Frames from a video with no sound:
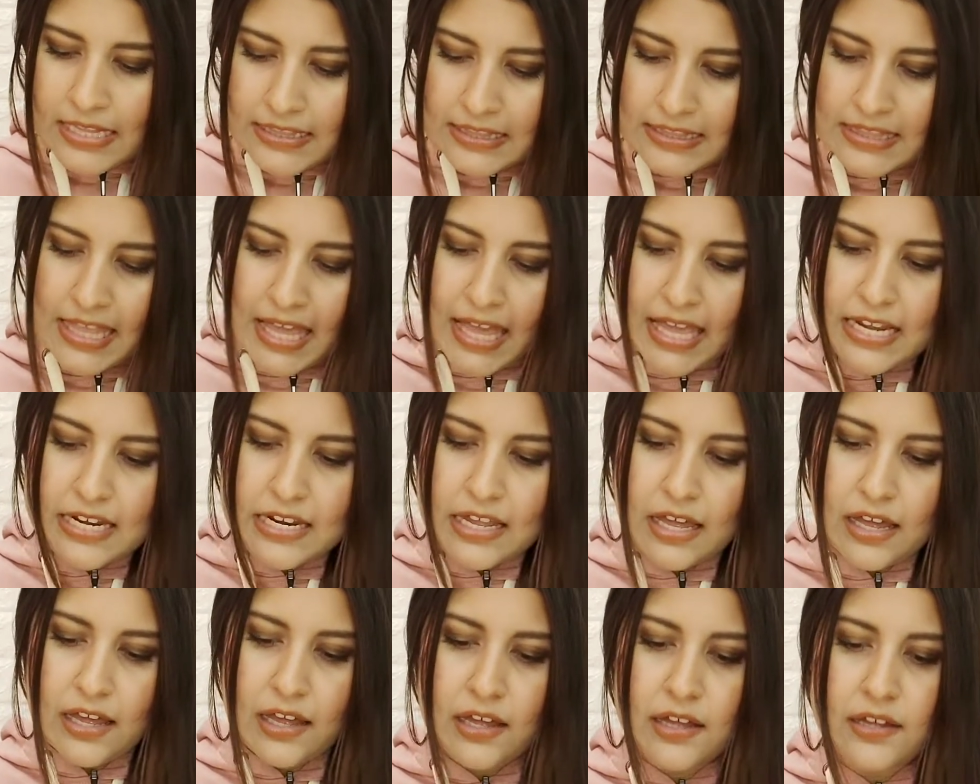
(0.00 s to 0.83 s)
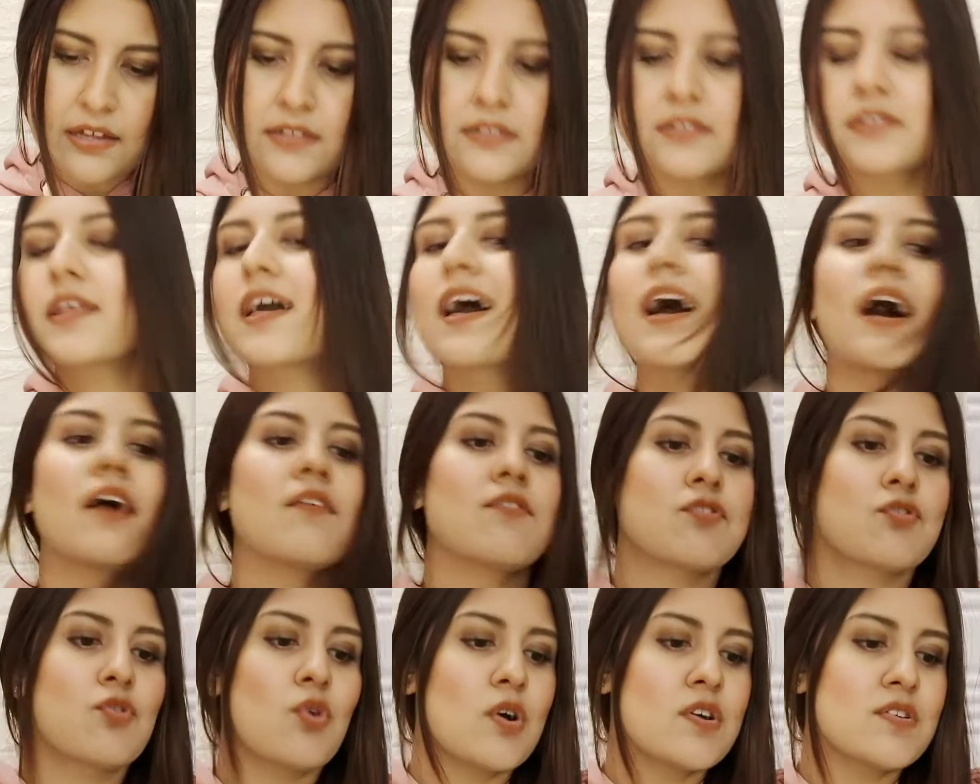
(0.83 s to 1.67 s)
Then they
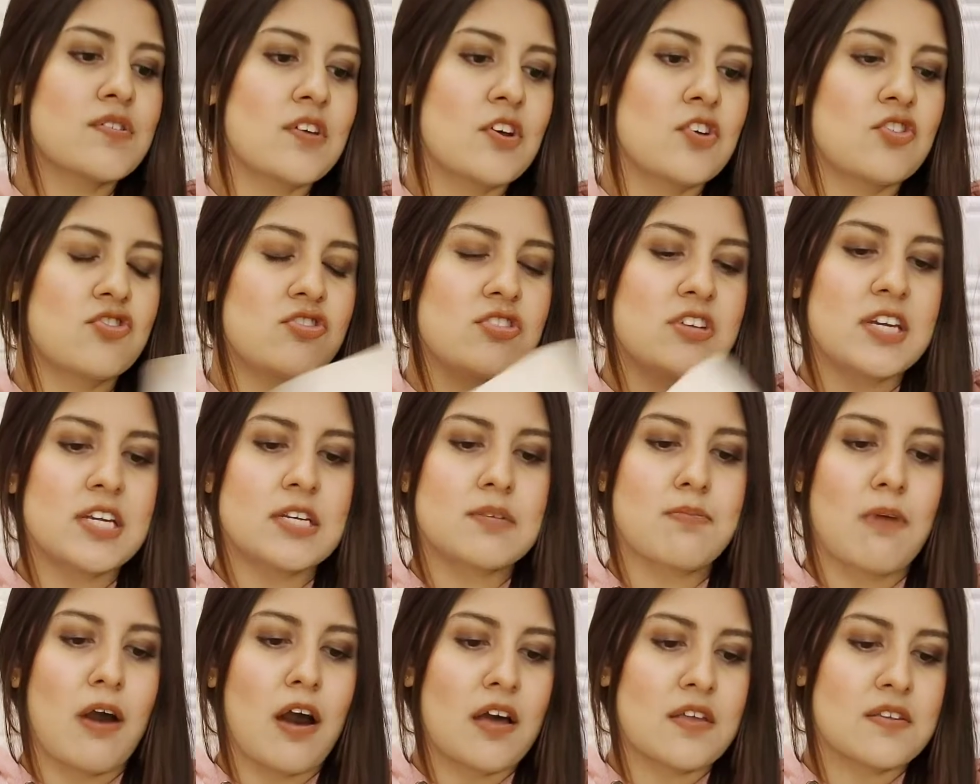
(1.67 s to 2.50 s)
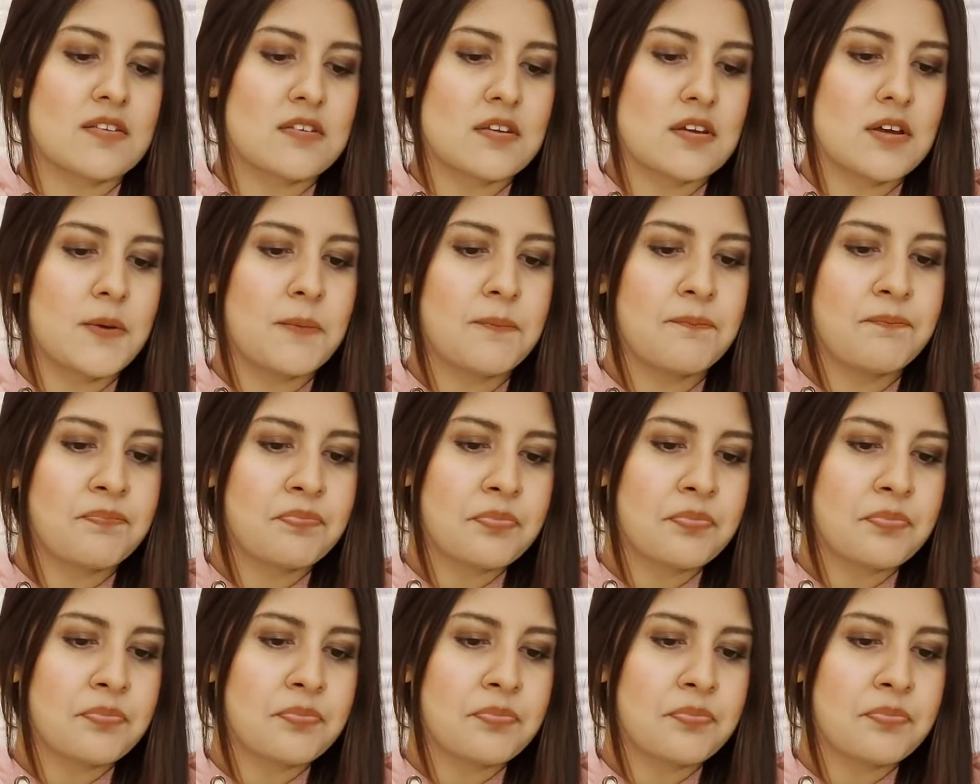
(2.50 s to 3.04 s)
have, of course, a sheet mask.